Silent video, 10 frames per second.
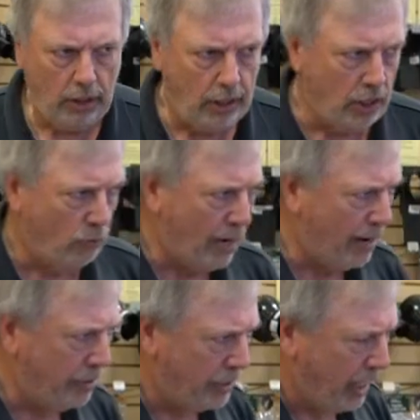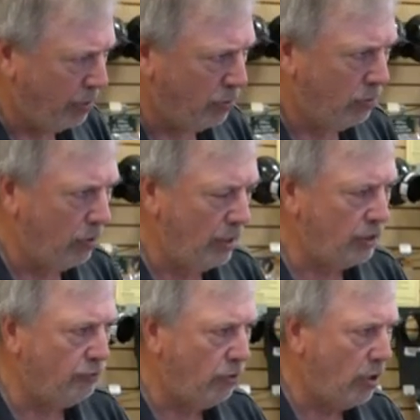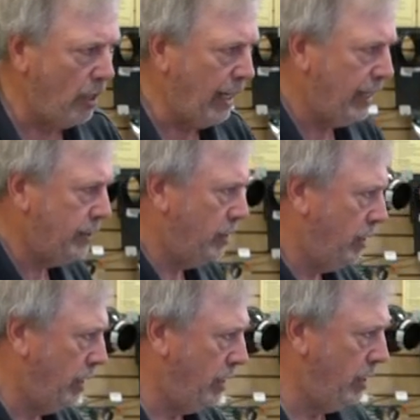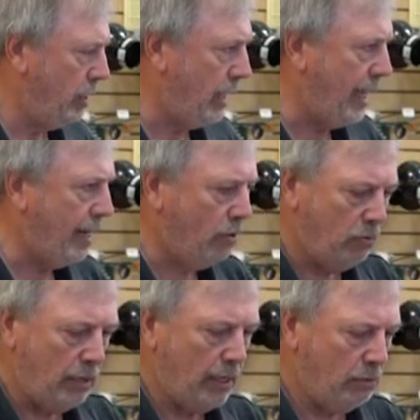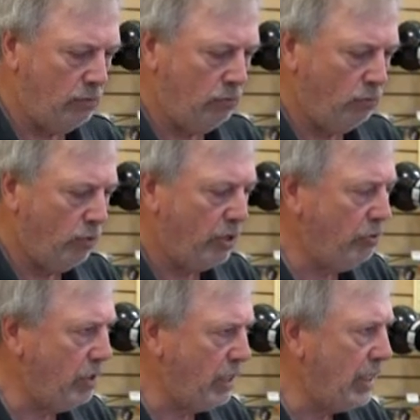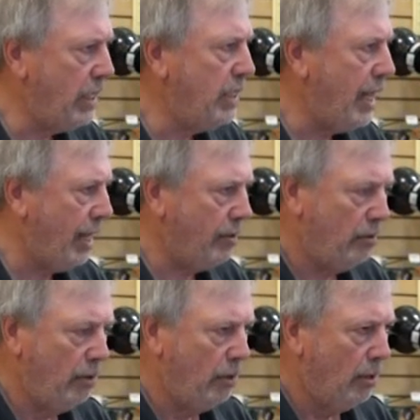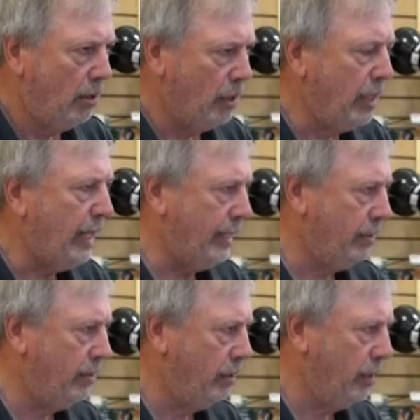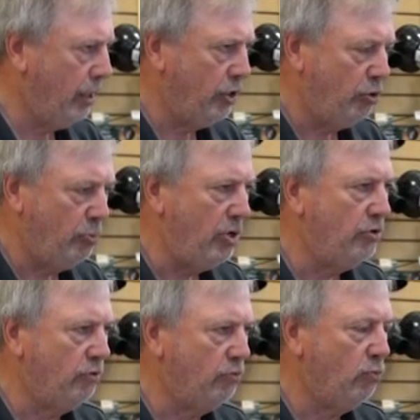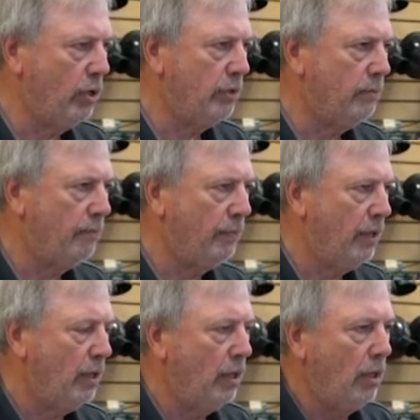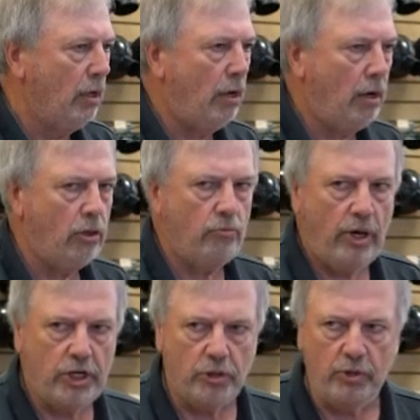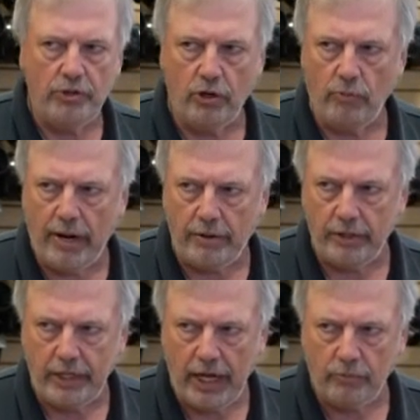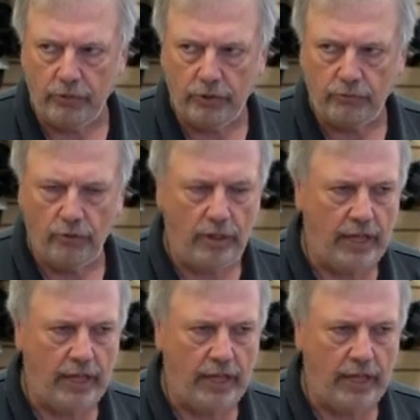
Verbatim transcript: in a router table, as far as the how how where you need that cut in your piece of wood, all the measurements in router tables for